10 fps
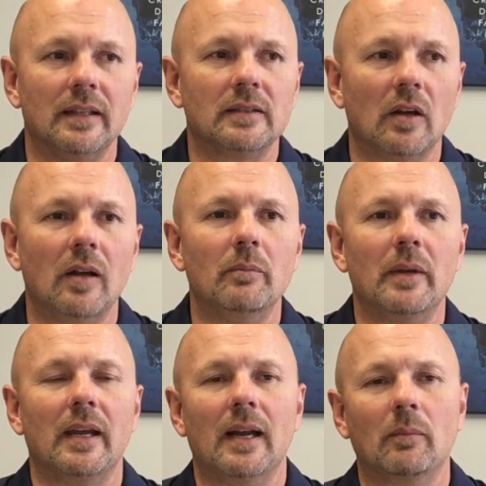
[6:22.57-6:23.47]
It's on
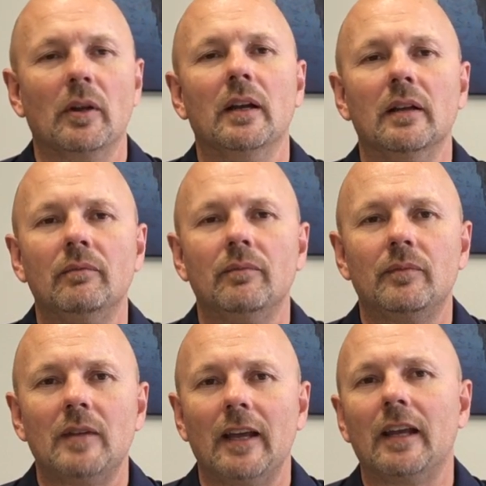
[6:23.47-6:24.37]
me, and I'm going to
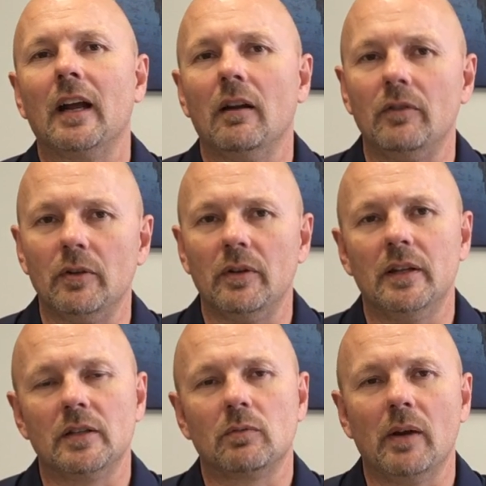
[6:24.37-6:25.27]
take care of you in
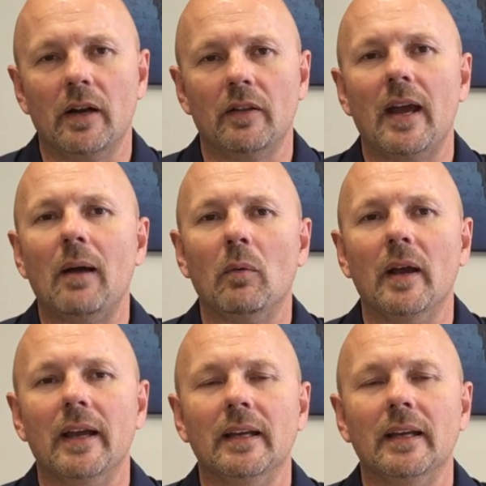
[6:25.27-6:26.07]
this way or that way.